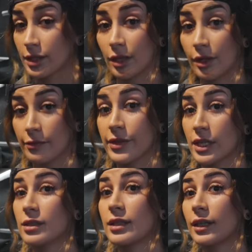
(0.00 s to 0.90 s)
a lot of
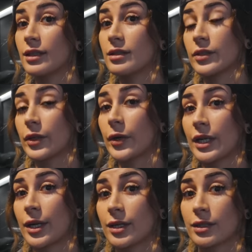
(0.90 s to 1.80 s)
things that needs to go
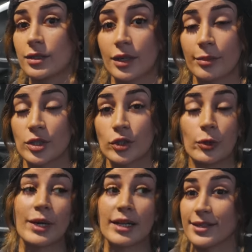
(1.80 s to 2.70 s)
in here. There's gonna be
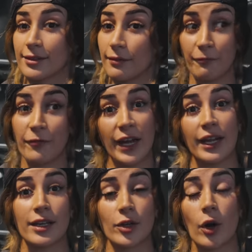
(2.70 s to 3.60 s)
two bikes, a fat
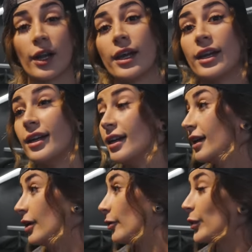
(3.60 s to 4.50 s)
ass Harley,
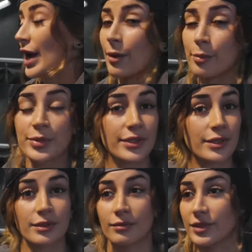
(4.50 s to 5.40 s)

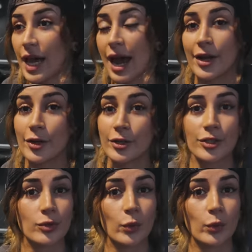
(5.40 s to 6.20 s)
ramps, tires,